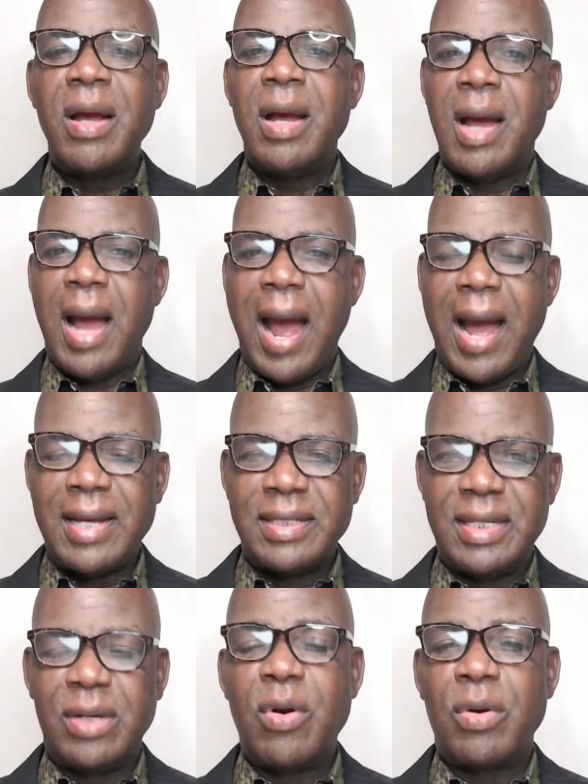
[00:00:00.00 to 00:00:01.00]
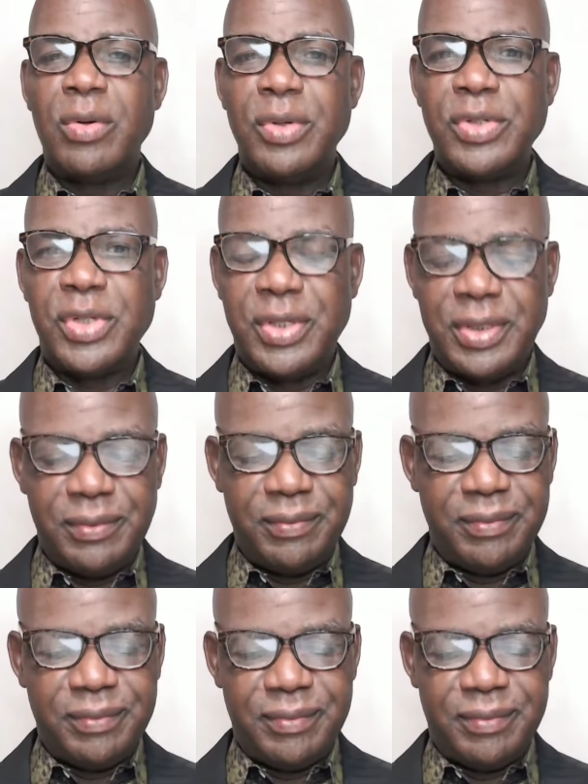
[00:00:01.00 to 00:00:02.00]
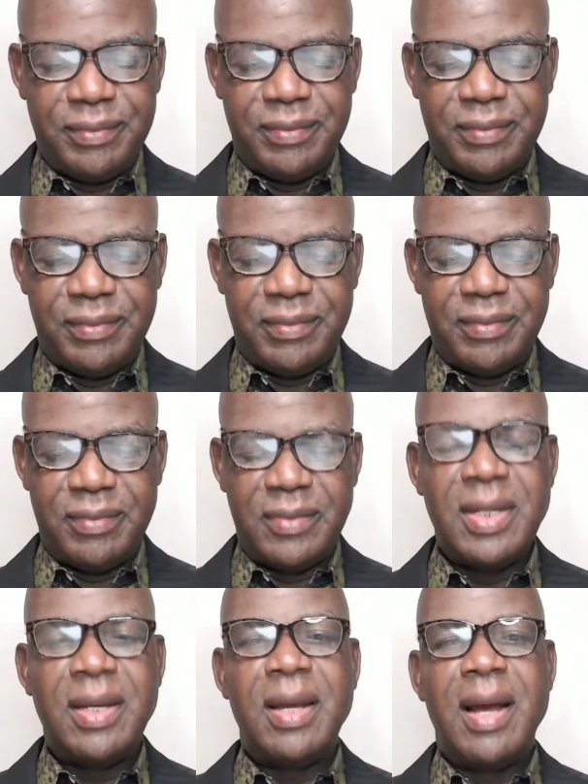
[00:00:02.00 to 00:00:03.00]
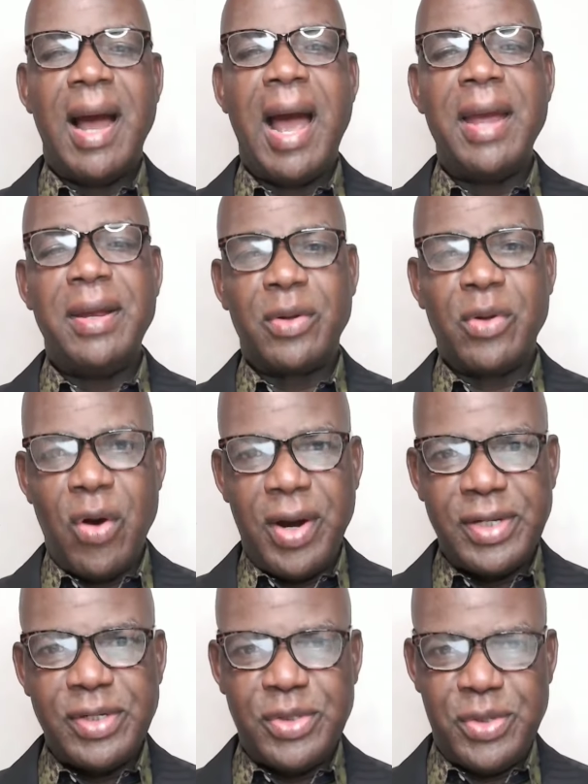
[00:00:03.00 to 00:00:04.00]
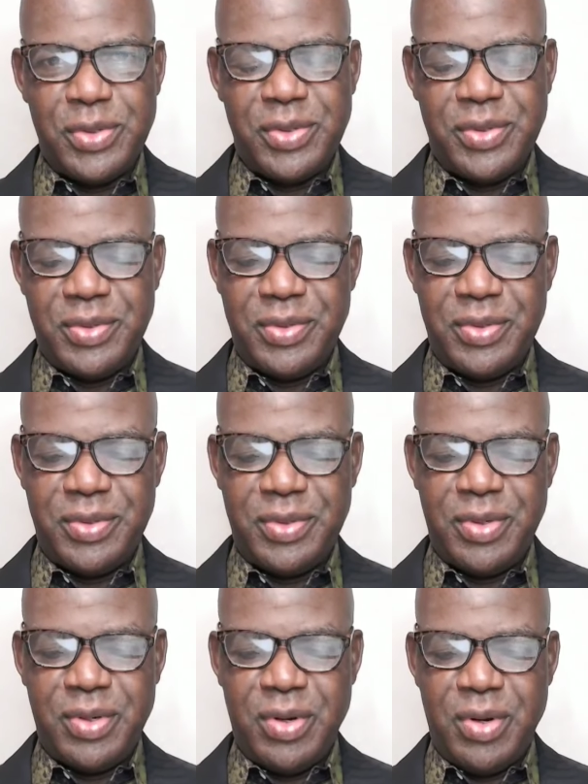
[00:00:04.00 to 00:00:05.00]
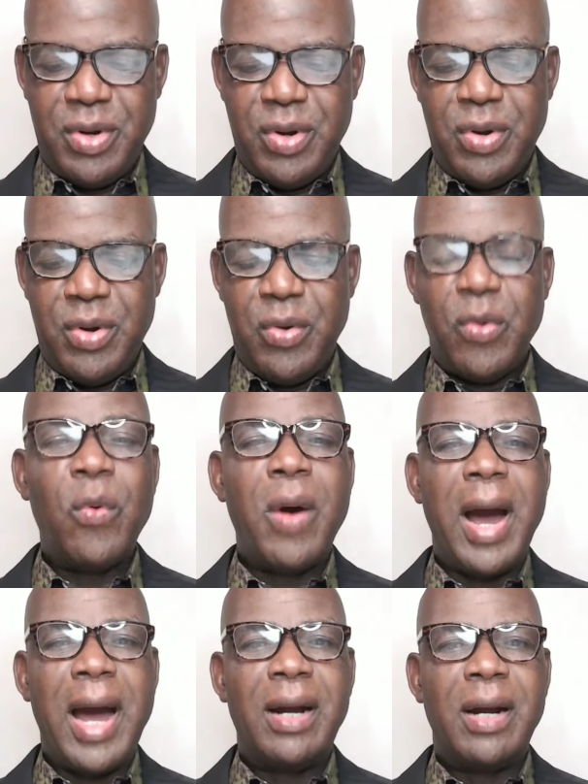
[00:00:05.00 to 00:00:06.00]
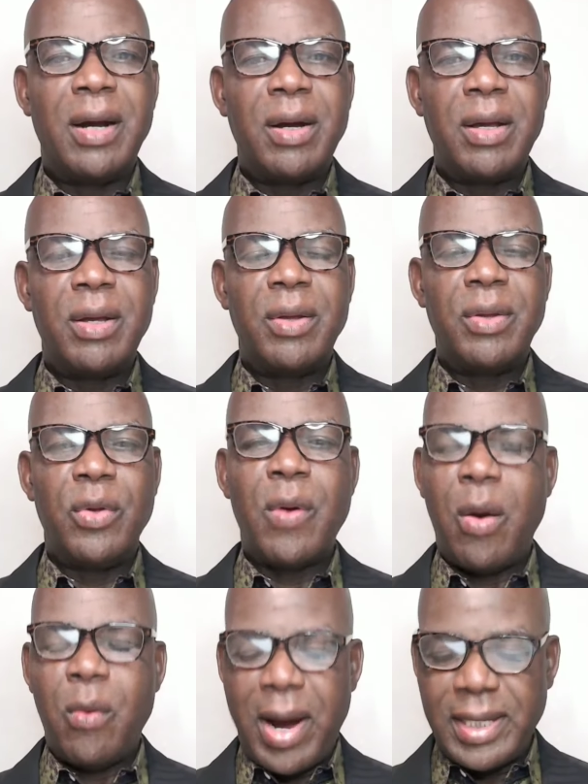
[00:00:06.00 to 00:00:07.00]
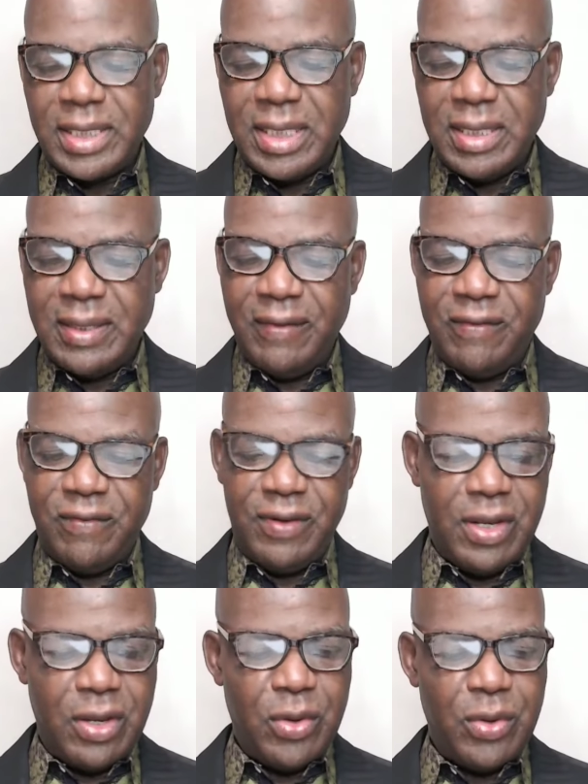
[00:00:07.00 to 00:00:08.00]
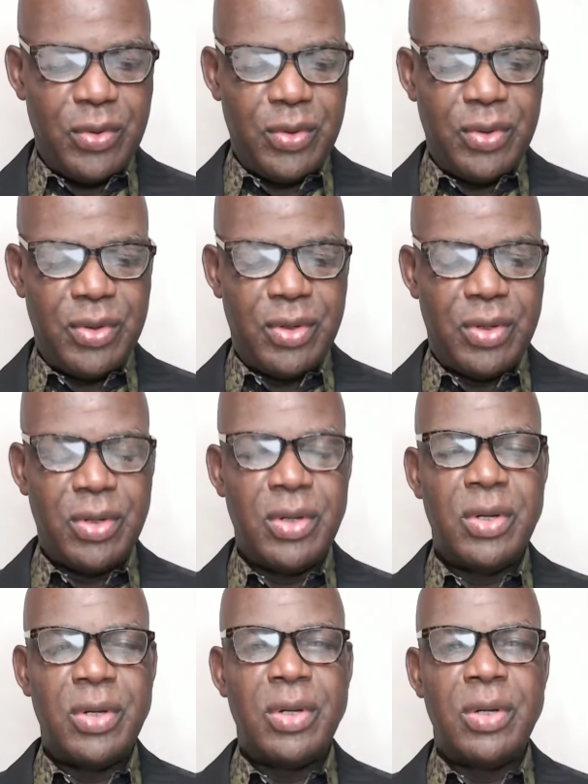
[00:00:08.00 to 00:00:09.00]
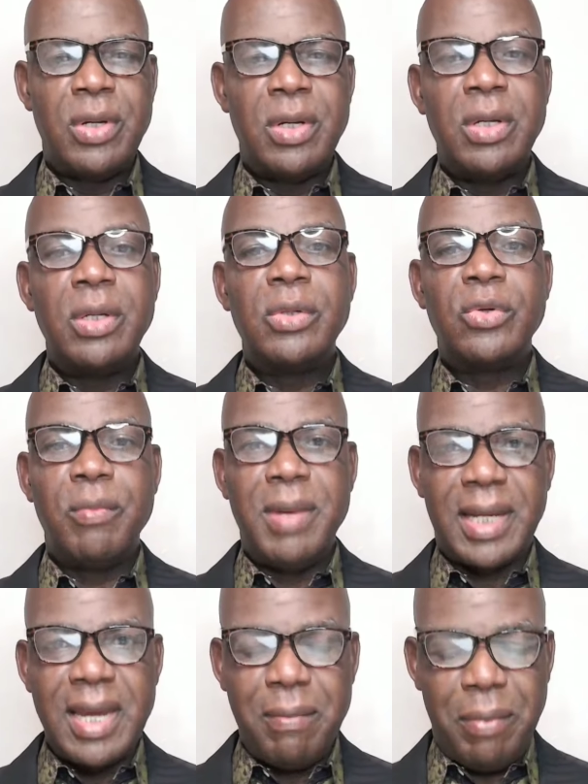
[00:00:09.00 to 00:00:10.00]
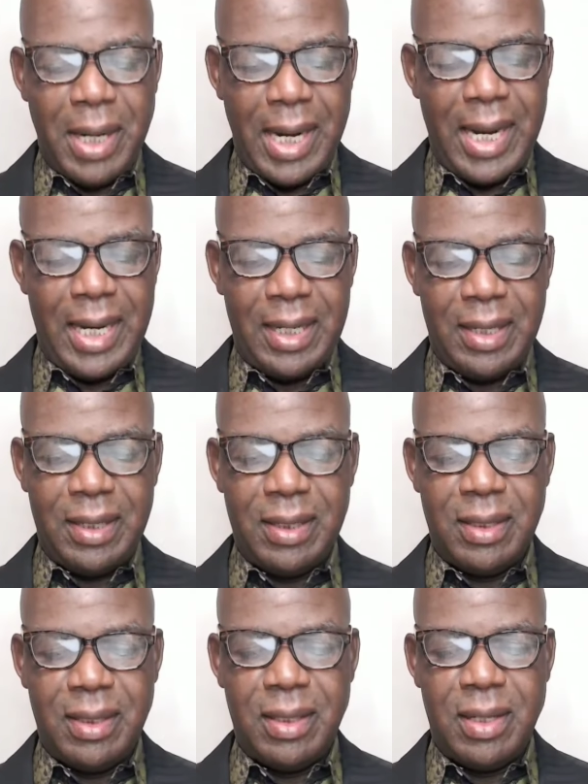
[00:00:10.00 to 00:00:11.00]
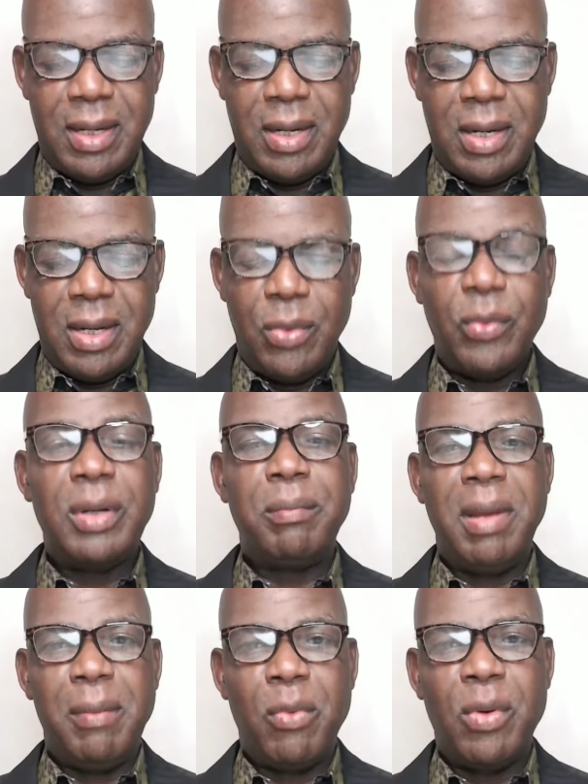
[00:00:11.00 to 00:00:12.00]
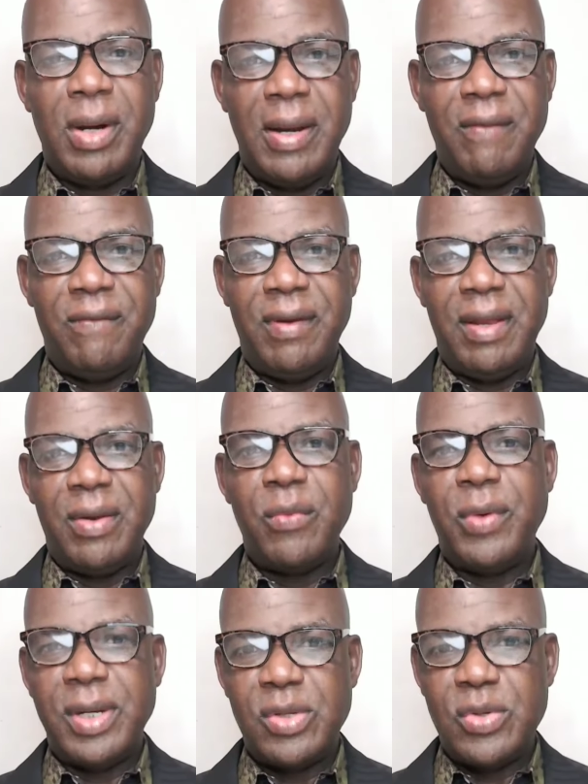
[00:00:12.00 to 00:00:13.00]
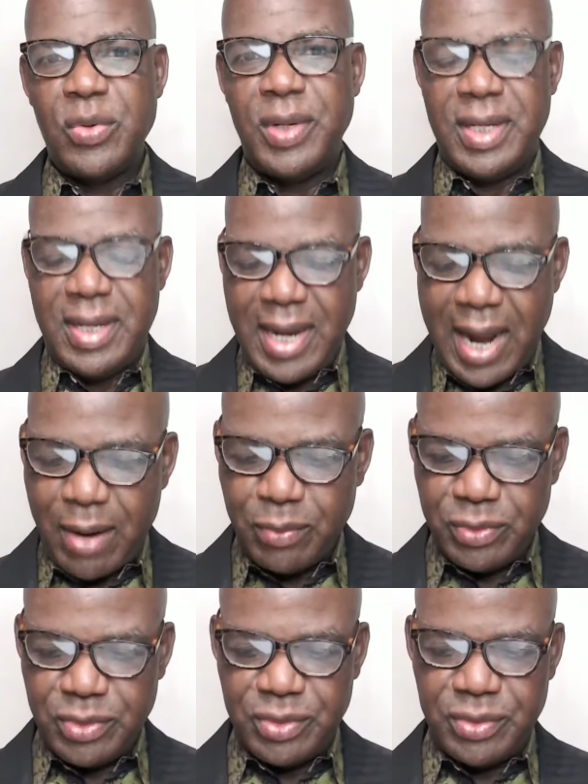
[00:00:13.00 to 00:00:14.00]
As a conclusion, I encourage you, while you are watching this video, to make a plan with people living with you in the house.